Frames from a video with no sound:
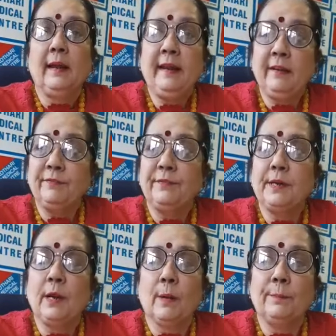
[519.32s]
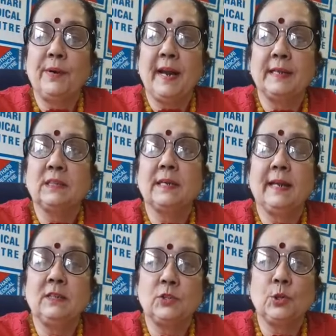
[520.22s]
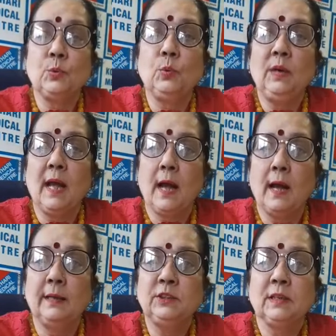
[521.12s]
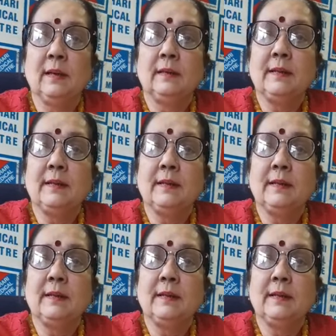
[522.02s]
If your breast is too large,